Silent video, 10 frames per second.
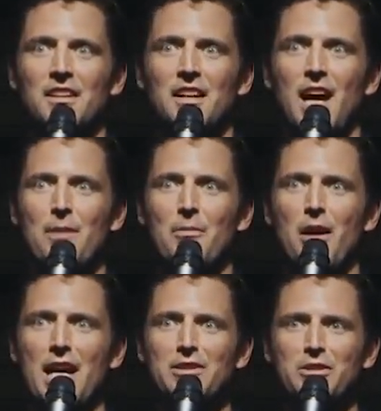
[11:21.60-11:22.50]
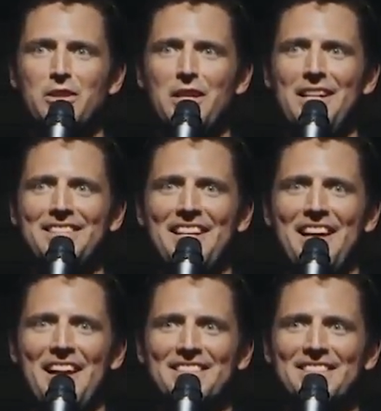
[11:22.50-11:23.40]
I'm like,
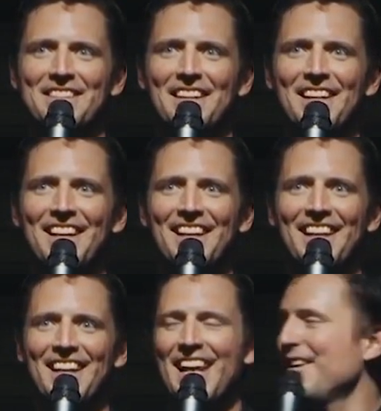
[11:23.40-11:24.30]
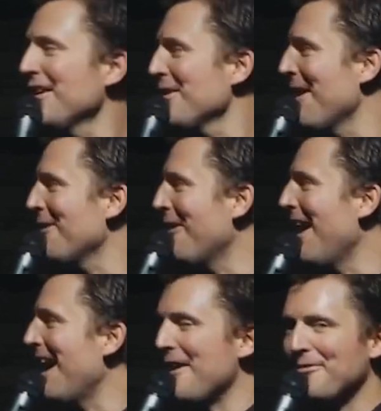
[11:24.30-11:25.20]
Jesus. And I look at my wife